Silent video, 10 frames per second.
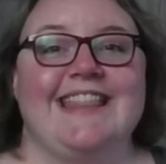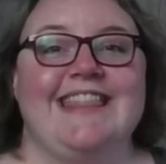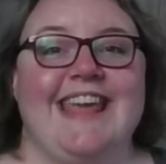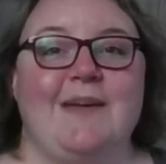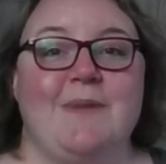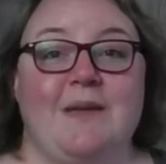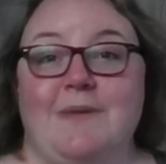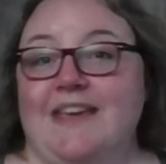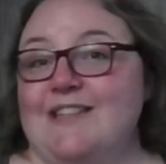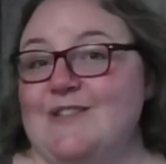They might
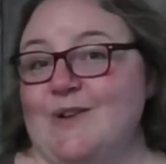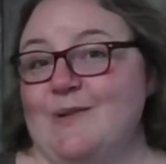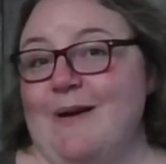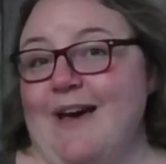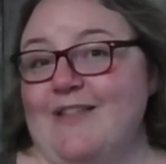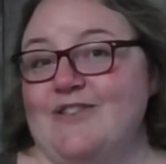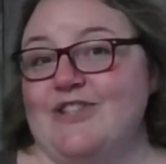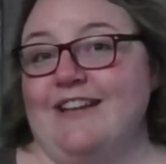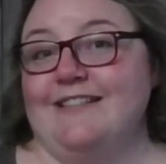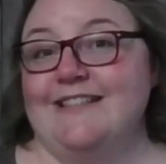be concerned about how their
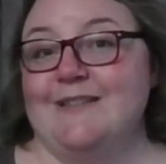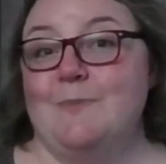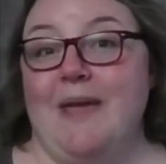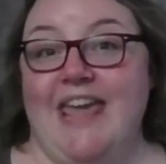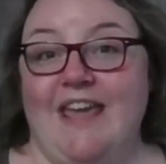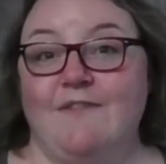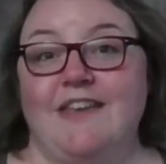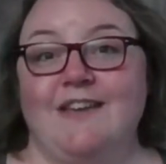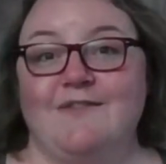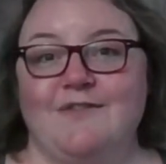child is
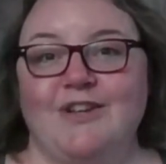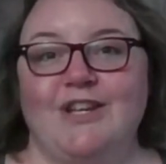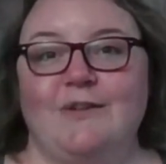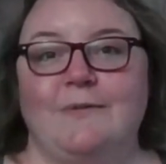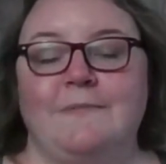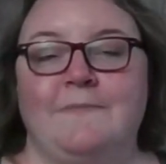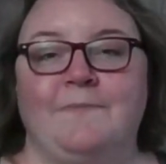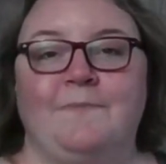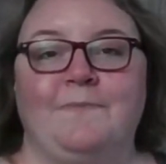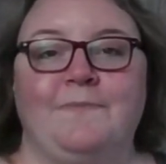behaving for you.
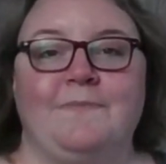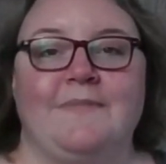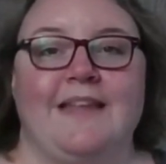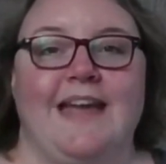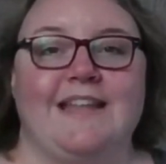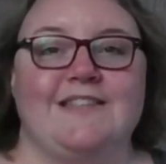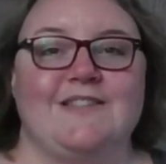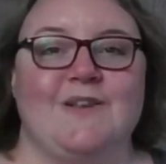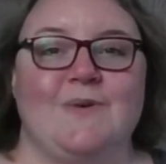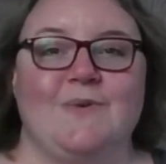And
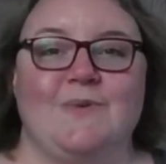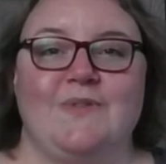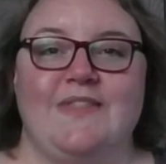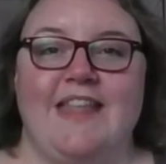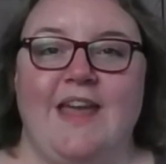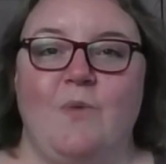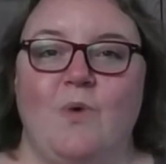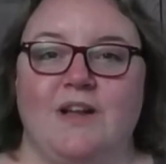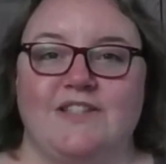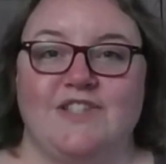so they
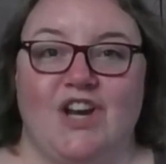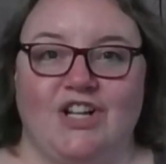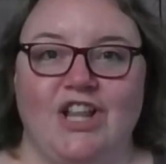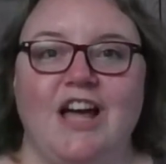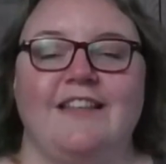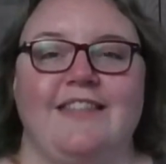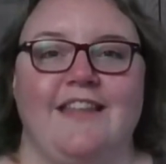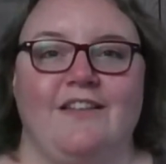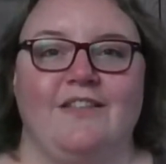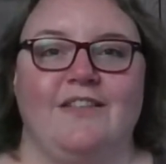want to talk a lot and
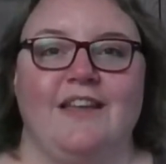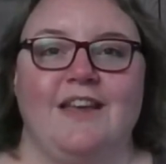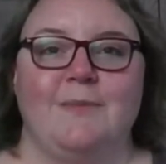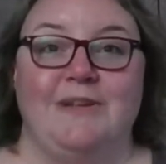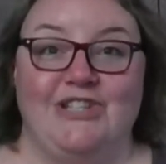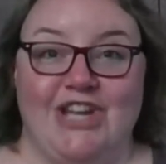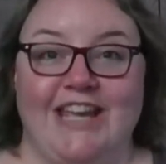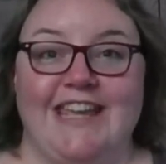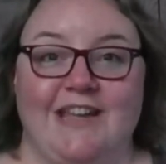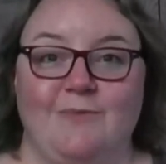they'll be
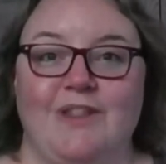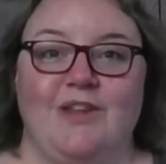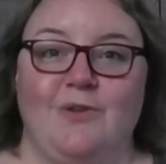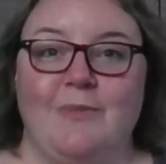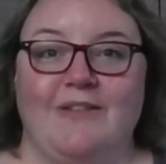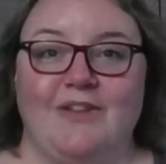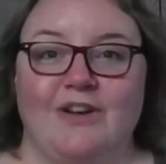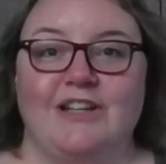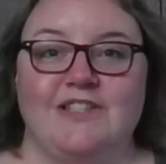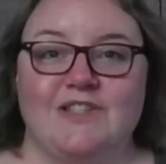checking in with you about
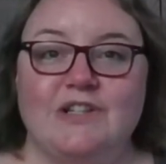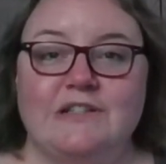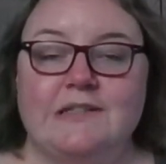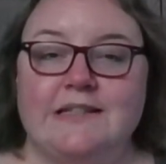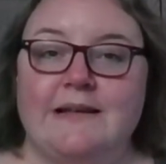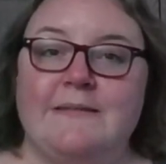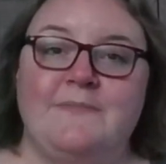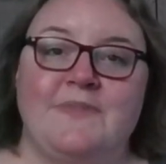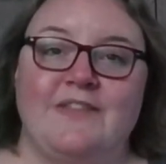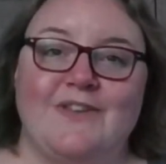their concerns.
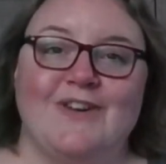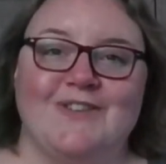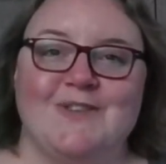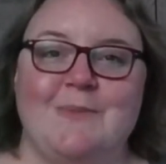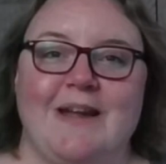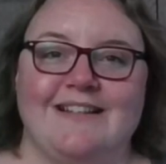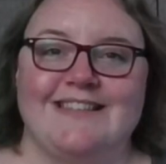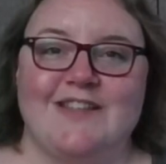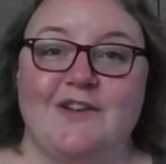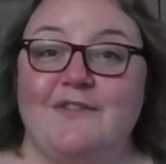Then there are also
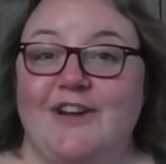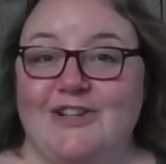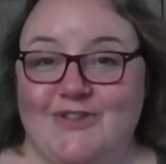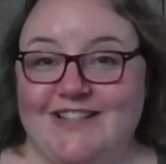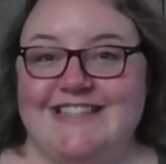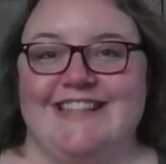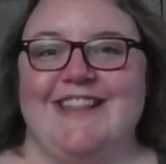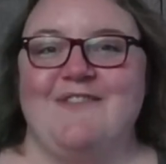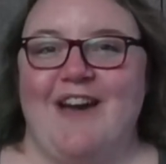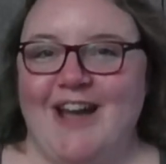parents that are very trusting.
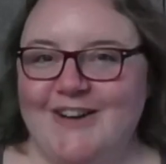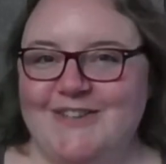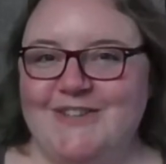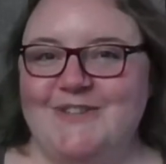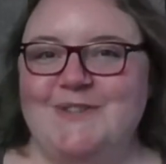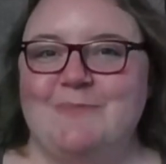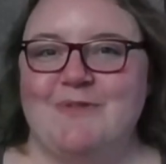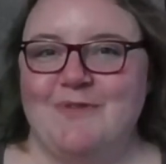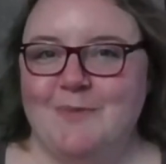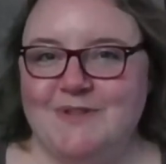They've hired you to
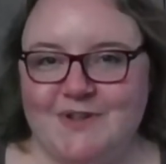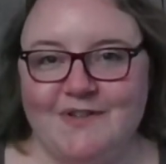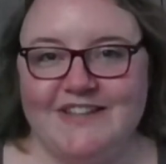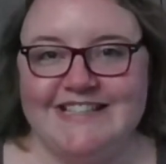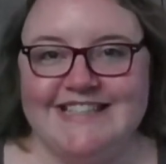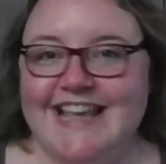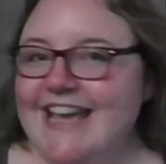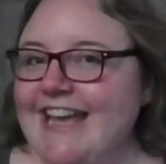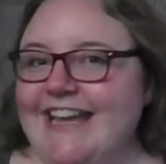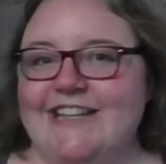perform a service,
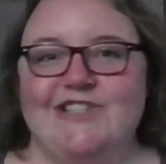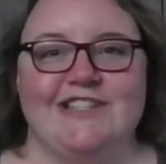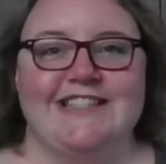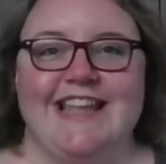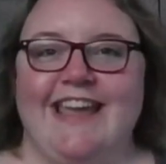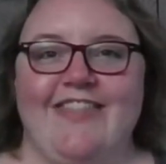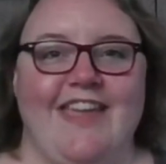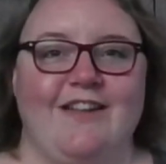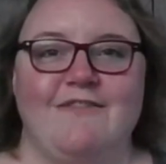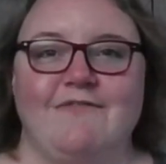and just like
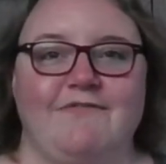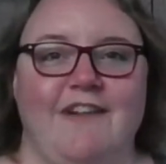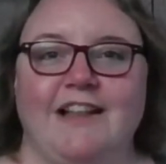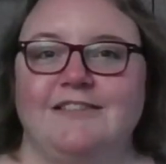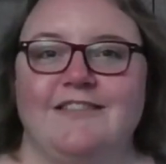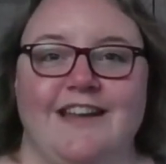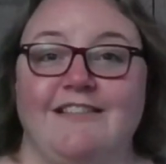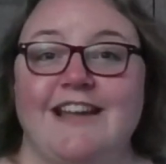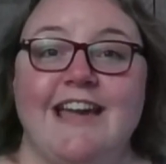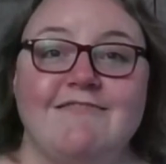they don't follow
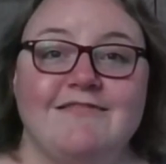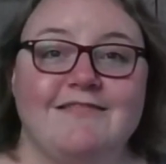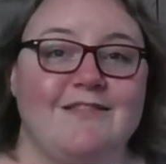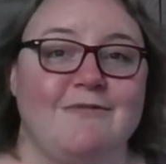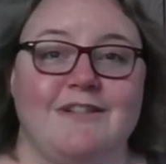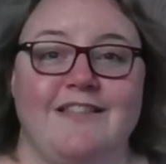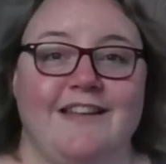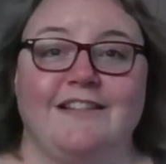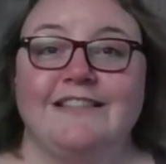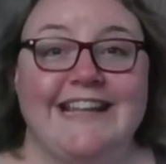their accountant or
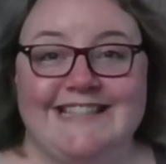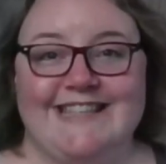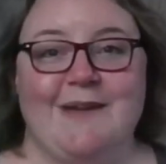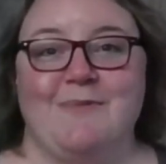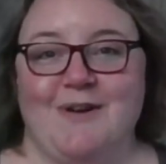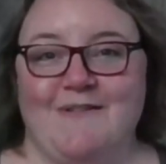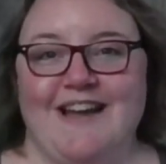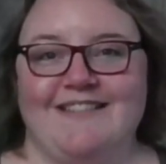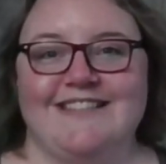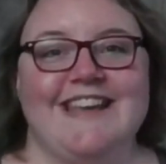their landscaper
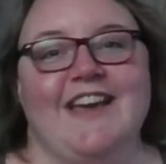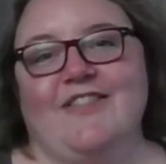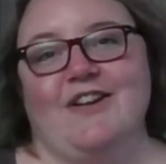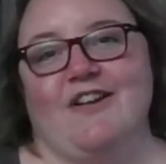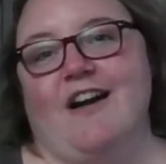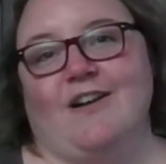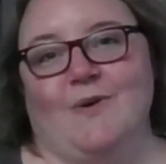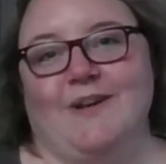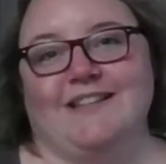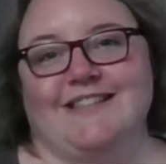around, they're not
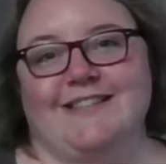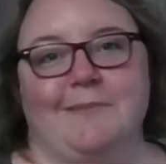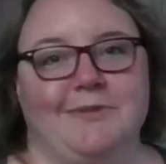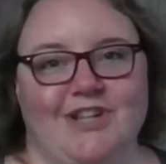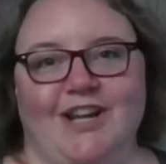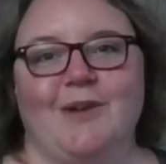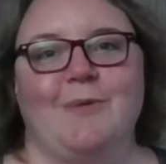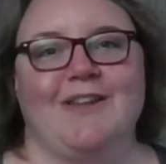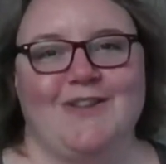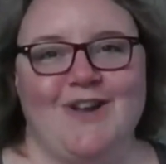going to double check your
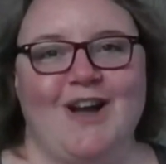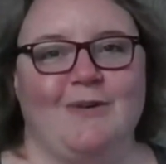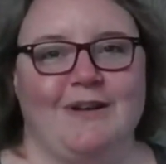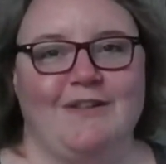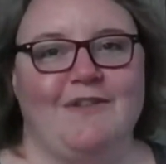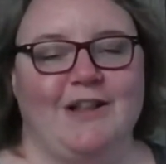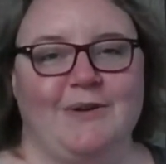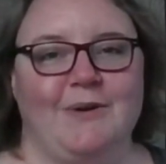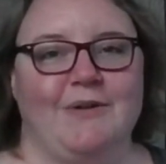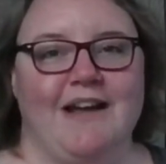work. They're not going to follow you